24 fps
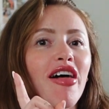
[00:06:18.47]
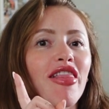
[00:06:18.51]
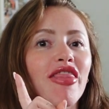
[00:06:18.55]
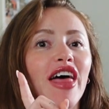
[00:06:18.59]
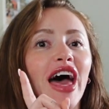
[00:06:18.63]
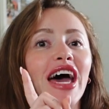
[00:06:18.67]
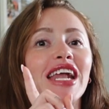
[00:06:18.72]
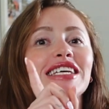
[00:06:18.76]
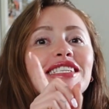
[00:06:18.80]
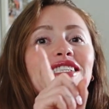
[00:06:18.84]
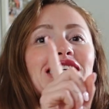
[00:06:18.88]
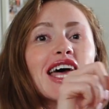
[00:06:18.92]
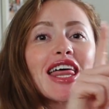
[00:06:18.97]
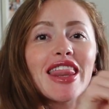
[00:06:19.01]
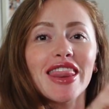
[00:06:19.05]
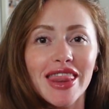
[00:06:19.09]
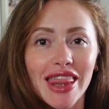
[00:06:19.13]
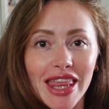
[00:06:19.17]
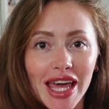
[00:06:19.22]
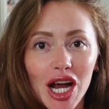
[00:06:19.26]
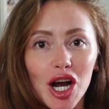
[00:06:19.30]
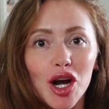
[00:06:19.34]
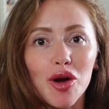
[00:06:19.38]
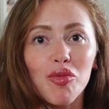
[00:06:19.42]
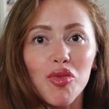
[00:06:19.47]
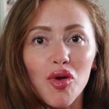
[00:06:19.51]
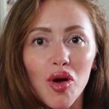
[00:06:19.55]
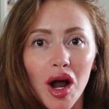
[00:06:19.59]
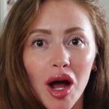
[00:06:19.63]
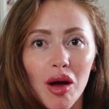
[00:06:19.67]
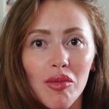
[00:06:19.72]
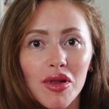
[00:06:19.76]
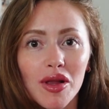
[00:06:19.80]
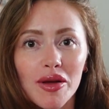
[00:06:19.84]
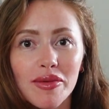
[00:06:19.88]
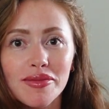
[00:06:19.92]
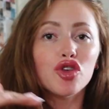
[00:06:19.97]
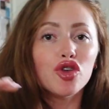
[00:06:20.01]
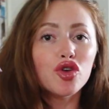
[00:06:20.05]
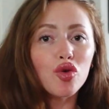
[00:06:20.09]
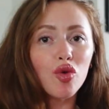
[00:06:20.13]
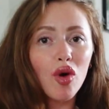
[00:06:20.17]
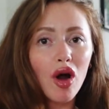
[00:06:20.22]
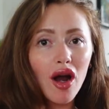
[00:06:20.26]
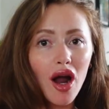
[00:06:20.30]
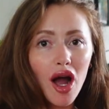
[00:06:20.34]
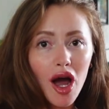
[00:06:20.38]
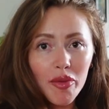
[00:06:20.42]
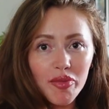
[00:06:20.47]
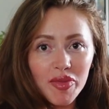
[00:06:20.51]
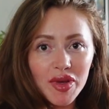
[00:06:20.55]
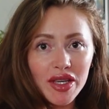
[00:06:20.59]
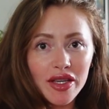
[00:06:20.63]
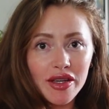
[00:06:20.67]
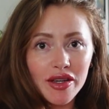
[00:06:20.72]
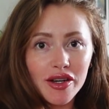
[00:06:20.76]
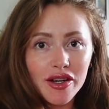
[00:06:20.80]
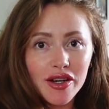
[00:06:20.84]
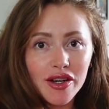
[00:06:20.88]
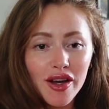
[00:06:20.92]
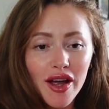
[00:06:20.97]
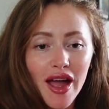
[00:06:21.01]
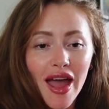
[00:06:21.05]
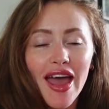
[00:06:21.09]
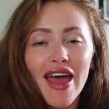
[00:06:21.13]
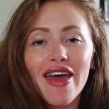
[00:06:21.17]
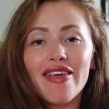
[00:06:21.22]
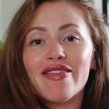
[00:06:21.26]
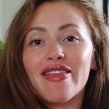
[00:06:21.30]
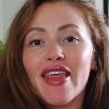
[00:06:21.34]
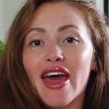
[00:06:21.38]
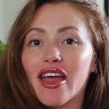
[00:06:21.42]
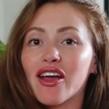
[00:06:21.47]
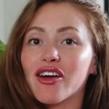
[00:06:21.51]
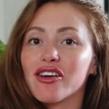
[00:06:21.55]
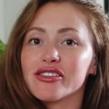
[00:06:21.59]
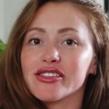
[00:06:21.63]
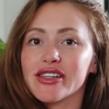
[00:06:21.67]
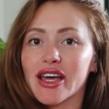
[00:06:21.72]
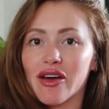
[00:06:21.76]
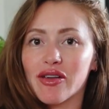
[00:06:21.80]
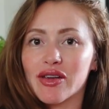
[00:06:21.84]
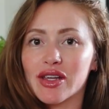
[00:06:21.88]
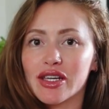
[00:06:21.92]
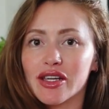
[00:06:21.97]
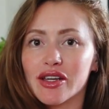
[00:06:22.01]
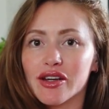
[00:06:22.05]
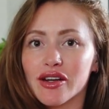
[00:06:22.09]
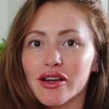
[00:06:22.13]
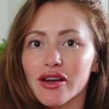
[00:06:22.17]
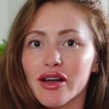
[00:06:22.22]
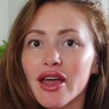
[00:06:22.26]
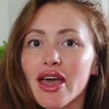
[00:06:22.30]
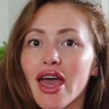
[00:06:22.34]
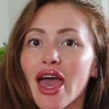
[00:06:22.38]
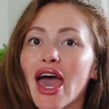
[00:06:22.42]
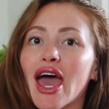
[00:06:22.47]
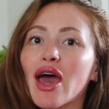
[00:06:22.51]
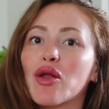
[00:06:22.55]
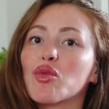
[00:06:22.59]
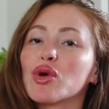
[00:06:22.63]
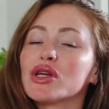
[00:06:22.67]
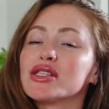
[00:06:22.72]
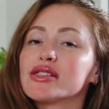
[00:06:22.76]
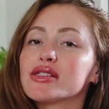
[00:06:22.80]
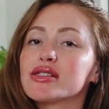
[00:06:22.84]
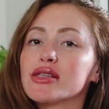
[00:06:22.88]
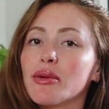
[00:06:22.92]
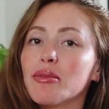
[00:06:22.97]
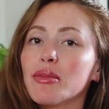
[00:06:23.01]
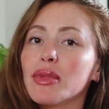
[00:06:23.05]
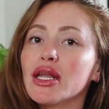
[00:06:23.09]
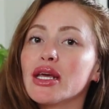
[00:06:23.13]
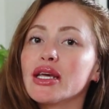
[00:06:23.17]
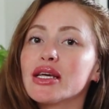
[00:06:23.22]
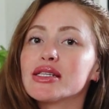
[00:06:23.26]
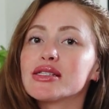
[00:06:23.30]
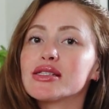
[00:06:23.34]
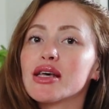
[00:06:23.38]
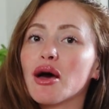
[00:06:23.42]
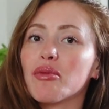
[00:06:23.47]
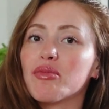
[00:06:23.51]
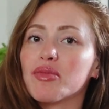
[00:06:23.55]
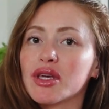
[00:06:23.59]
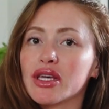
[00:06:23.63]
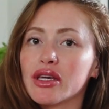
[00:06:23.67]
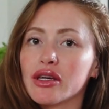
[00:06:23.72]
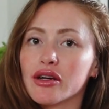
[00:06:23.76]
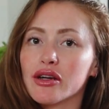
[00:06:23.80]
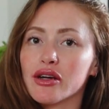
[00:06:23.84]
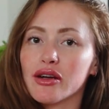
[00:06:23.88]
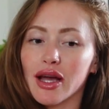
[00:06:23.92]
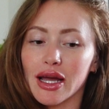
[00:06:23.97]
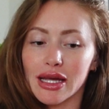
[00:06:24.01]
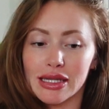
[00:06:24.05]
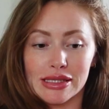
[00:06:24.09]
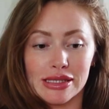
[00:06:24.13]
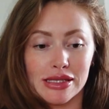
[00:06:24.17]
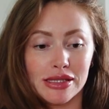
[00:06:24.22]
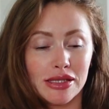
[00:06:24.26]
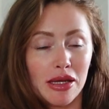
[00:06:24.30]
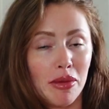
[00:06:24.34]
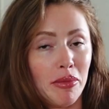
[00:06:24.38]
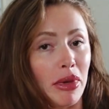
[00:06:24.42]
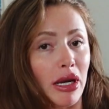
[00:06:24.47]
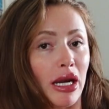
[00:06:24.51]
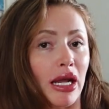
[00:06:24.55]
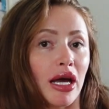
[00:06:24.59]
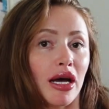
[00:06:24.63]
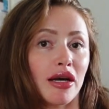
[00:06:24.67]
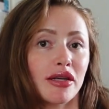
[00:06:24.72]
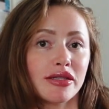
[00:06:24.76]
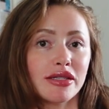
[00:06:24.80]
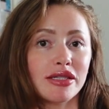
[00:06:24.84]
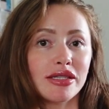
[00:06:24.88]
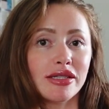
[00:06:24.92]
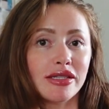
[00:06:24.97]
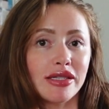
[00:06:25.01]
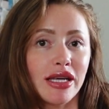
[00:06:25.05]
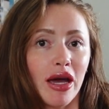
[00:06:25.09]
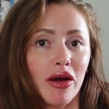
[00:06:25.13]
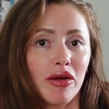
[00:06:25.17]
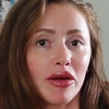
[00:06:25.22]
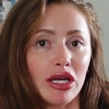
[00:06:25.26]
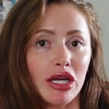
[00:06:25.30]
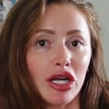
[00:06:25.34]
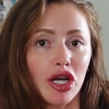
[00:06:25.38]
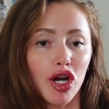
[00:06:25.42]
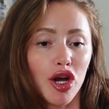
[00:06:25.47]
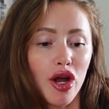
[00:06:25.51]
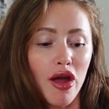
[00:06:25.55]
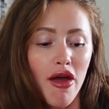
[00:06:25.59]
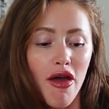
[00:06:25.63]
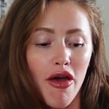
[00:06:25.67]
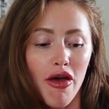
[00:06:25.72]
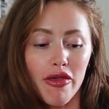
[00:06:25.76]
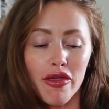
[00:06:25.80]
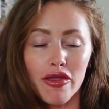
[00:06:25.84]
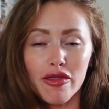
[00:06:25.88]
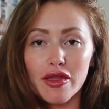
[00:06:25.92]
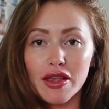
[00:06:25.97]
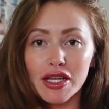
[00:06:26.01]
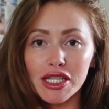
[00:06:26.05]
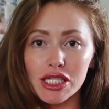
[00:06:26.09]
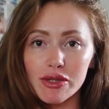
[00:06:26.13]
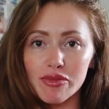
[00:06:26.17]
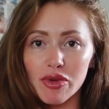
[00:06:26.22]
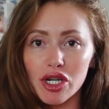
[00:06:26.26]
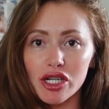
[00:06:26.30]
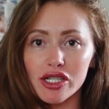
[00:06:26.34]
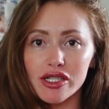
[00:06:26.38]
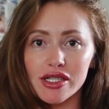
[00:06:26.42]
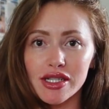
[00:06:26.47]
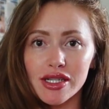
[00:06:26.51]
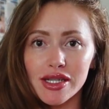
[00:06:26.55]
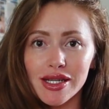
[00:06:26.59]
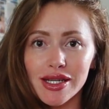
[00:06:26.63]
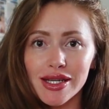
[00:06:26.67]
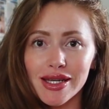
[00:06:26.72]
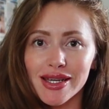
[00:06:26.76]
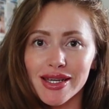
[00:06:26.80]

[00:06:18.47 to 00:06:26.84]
That is their problem. You are up here and they are down here. And when somebody is up here and somebody else is down here, this person